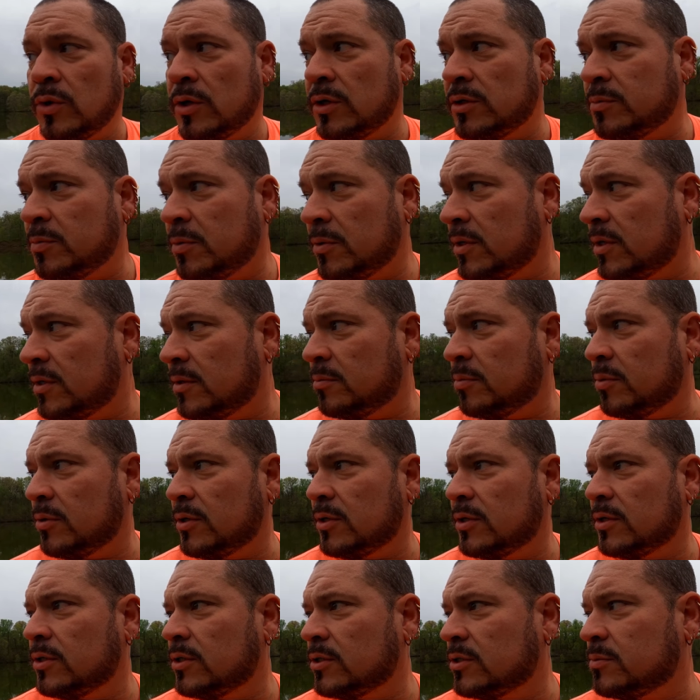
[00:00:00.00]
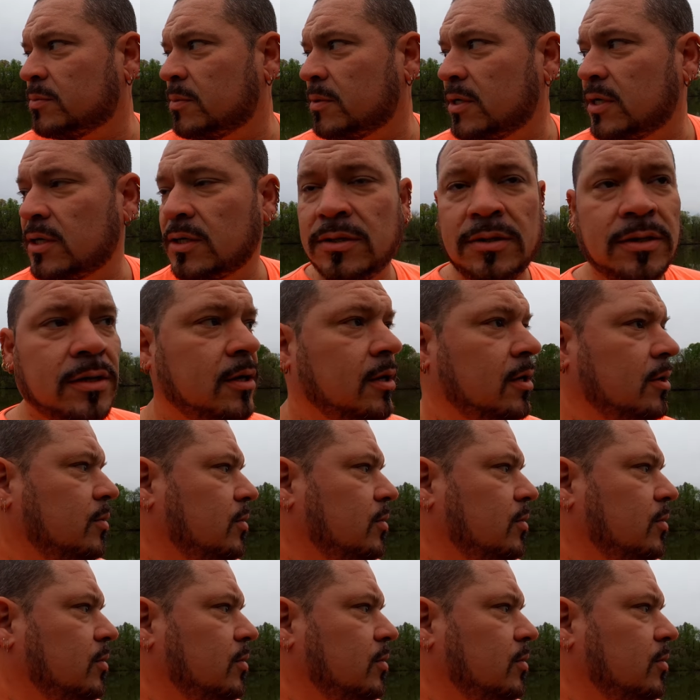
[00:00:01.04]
well, that's pretty, pretty good speed.